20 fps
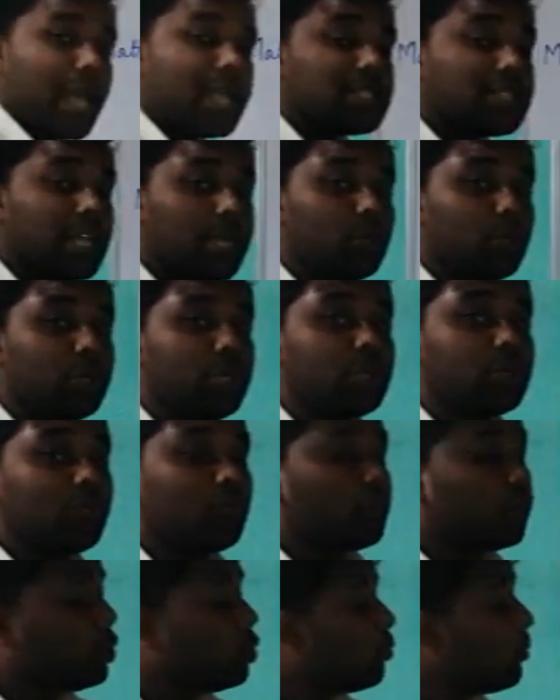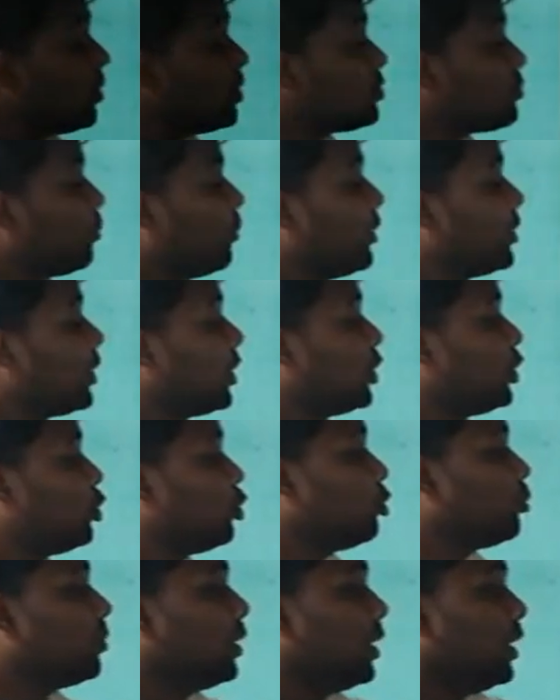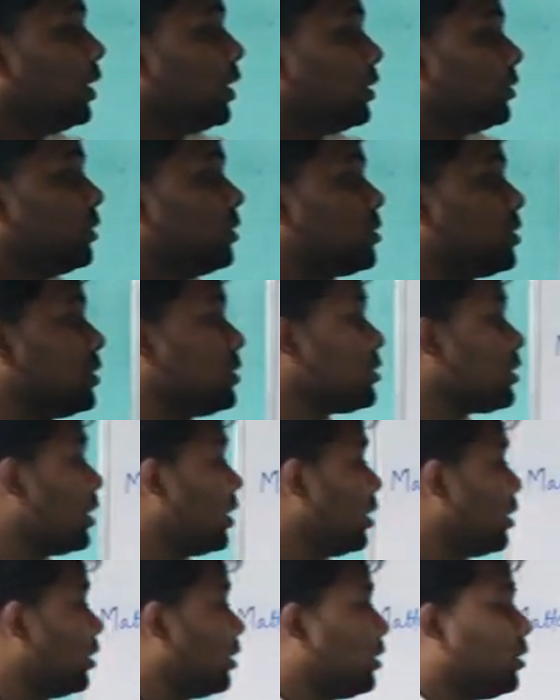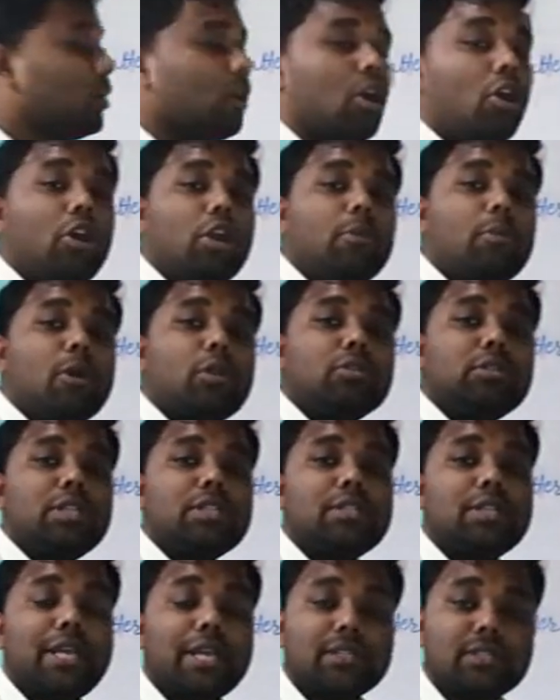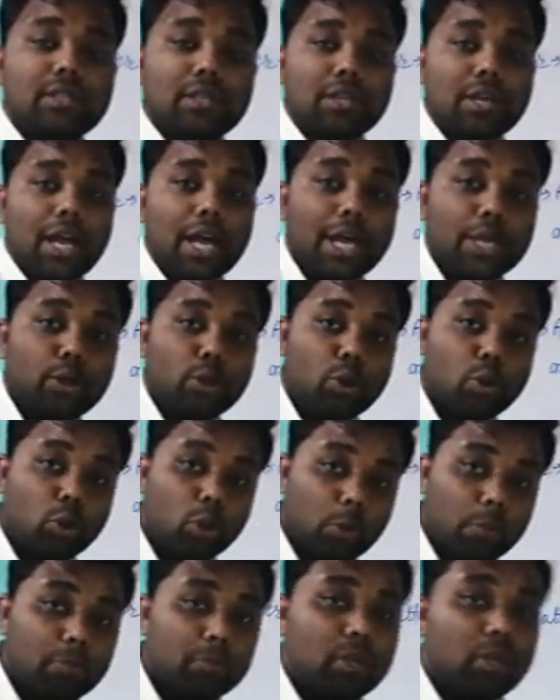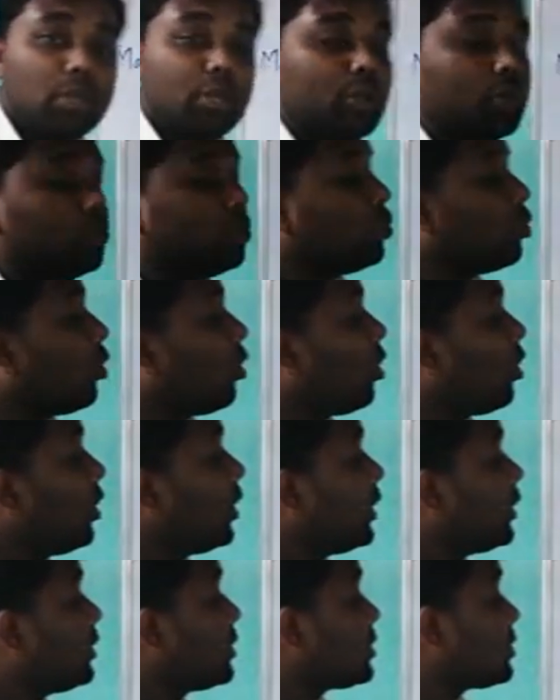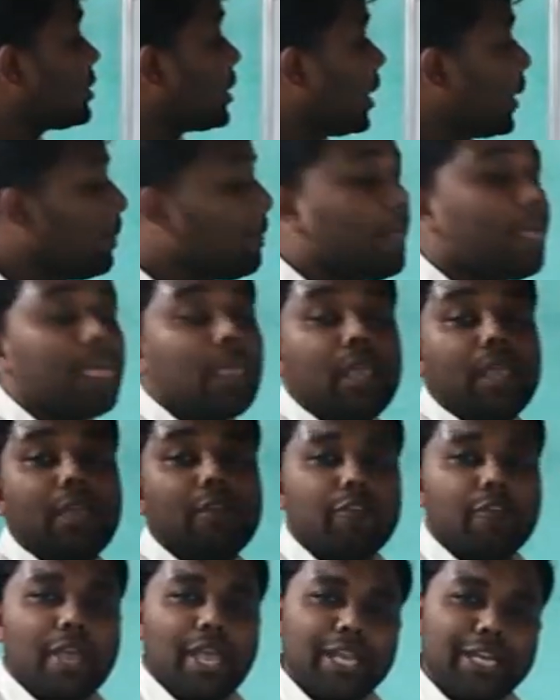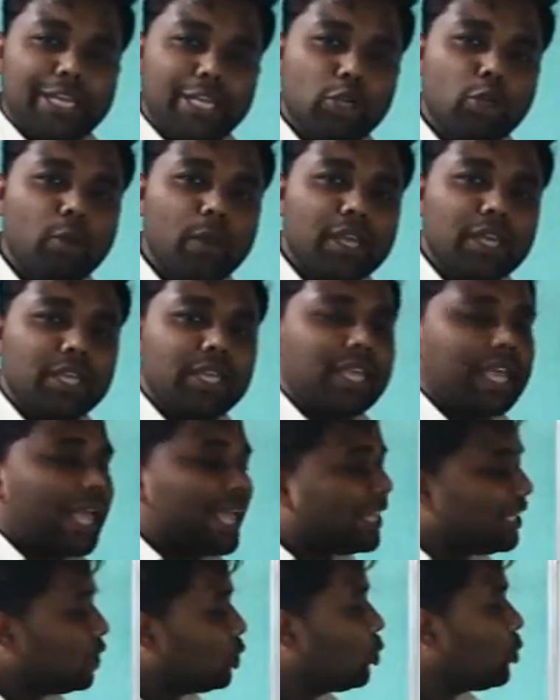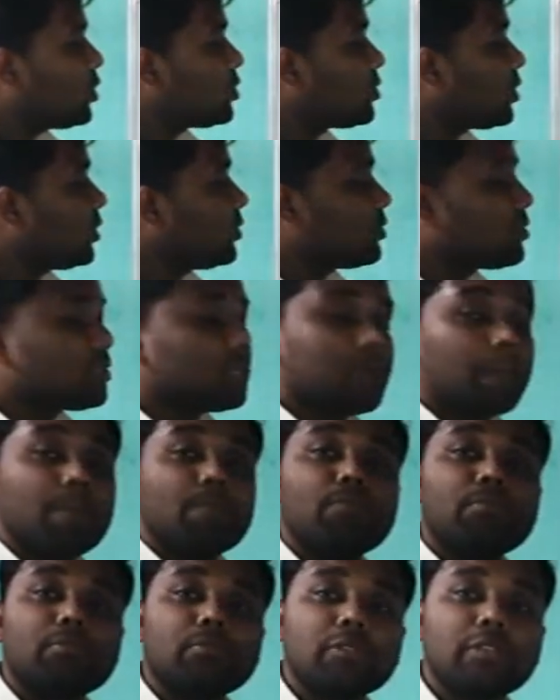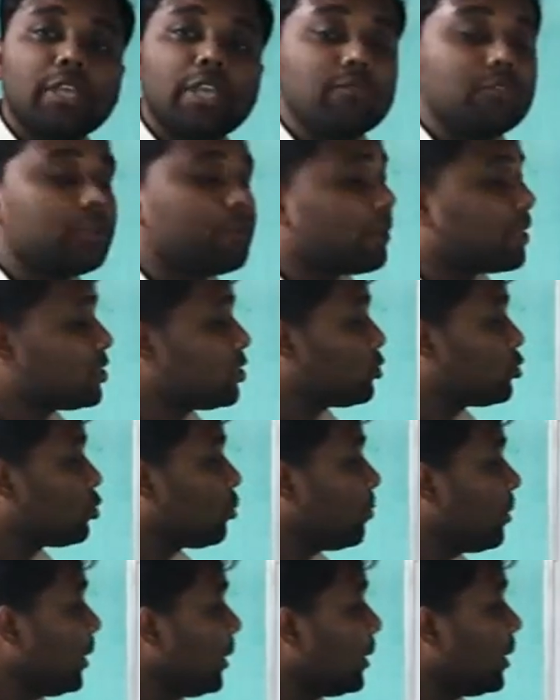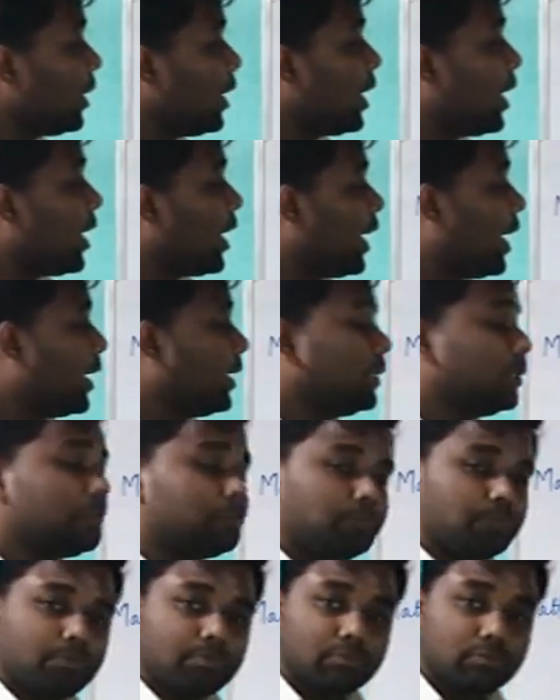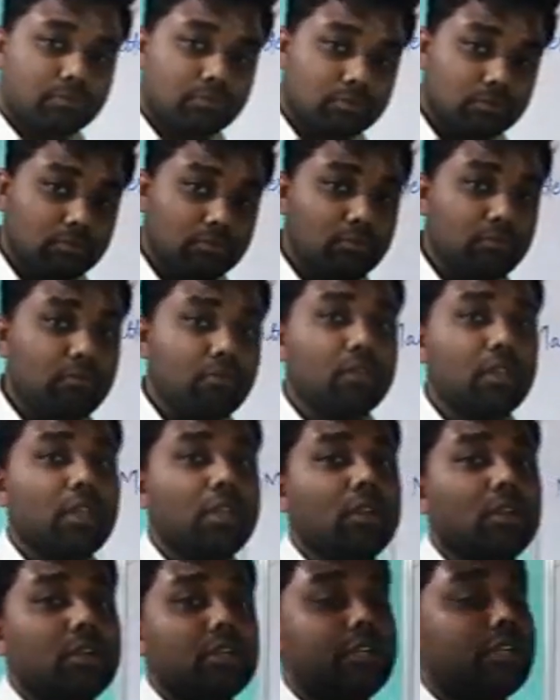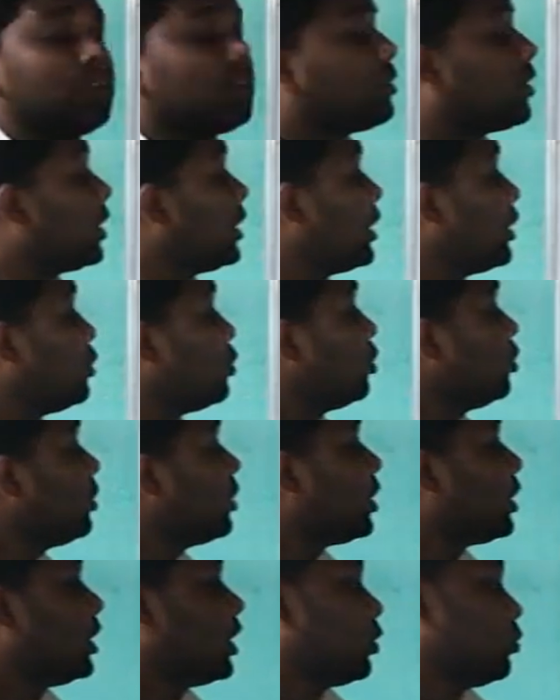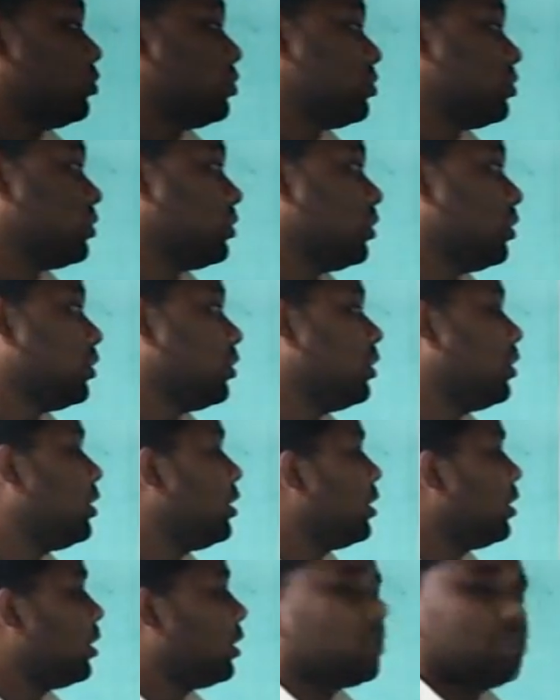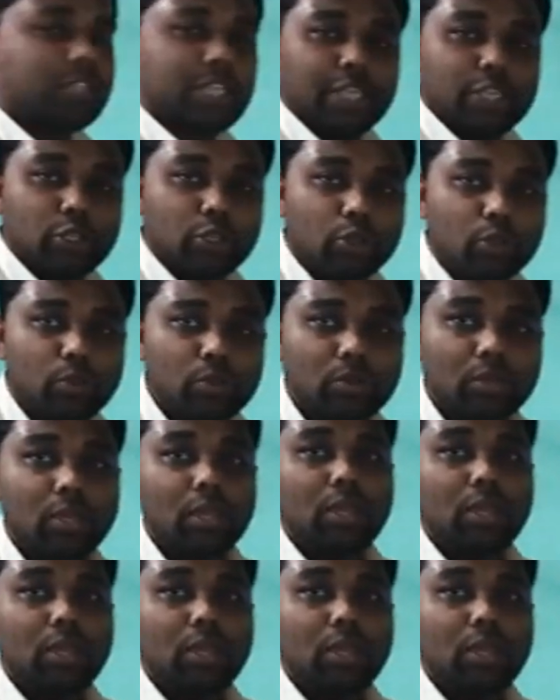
SI unit of volume is meter cube. This is all about this lecture. I hope you all understand. If any query, any questions, give the message to me and clear your doubts. Thank you.